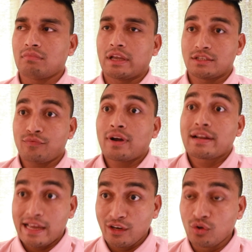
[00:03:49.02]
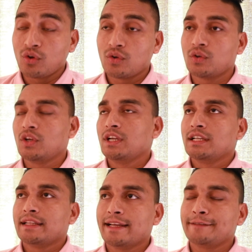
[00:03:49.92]
as far as I know.
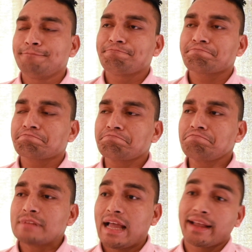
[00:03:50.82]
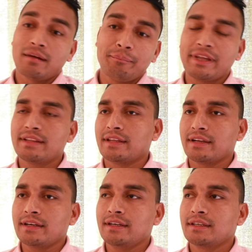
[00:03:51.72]
Then I compete
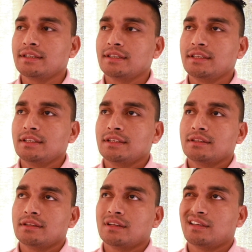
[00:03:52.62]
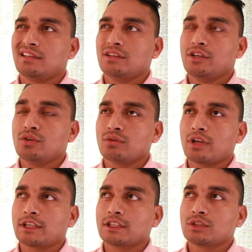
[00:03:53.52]
there. Then, you know,
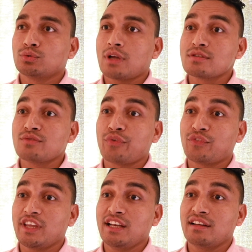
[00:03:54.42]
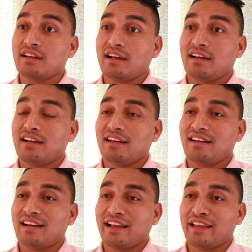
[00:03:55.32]
like 2015,
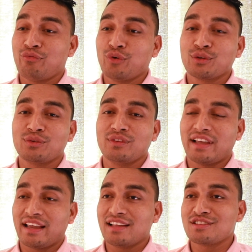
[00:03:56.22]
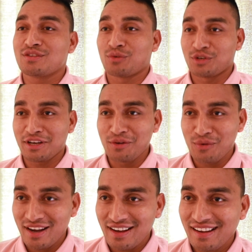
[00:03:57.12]
I fought against Roshan
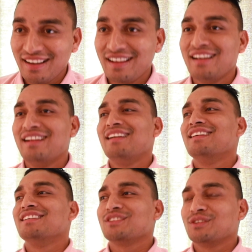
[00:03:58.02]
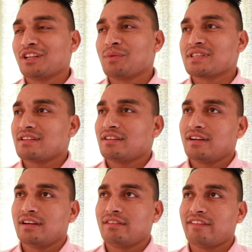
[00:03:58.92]
Luang. So that was a
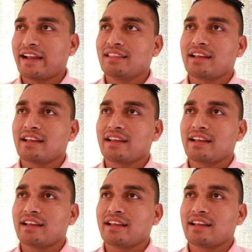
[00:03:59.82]
fight